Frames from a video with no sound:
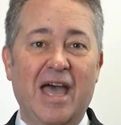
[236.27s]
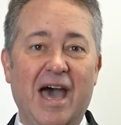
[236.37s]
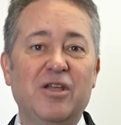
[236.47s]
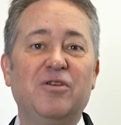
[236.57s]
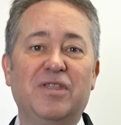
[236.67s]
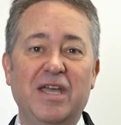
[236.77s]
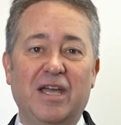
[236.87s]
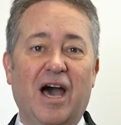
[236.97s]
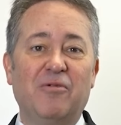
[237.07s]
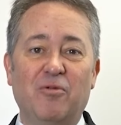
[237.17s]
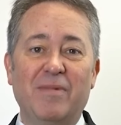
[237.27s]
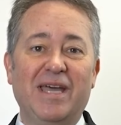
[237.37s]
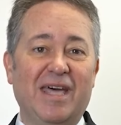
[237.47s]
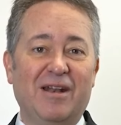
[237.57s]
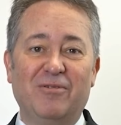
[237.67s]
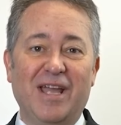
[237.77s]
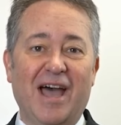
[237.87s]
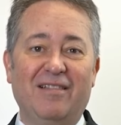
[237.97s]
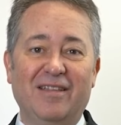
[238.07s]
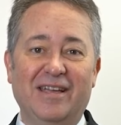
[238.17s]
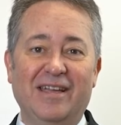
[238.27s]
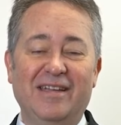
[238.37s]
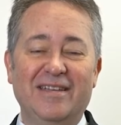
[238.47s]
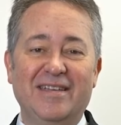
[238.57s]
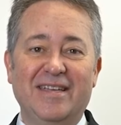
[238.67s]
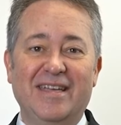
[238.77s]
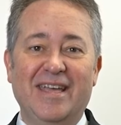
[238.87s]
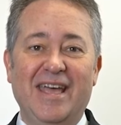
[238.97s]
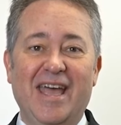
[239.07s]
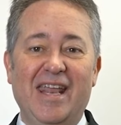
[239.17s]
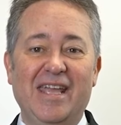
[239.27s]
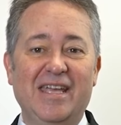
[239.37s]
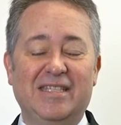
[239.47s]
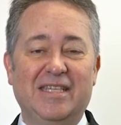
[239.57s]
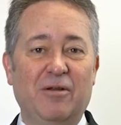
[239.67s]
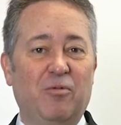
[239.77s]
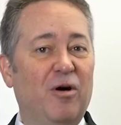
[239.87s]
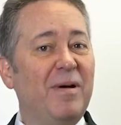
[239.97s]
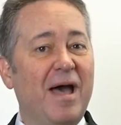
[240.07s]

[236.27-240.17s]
How do you think God will make that a reality? And he said, well,